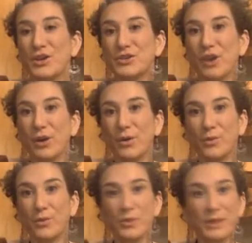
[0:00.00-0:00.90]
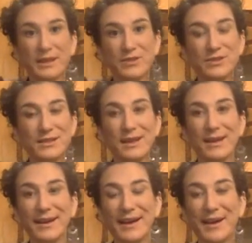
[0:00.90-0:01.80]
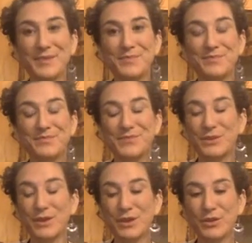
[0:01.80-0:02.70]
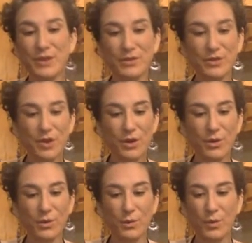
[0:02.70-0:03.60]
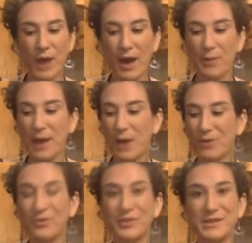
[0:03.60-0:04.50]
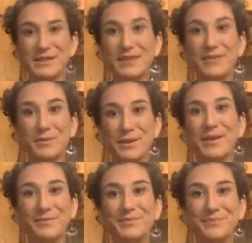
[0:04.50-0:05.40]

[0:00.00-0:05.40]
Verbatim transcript: So really interesting. Um, you, you never know how powerful this stuff can be.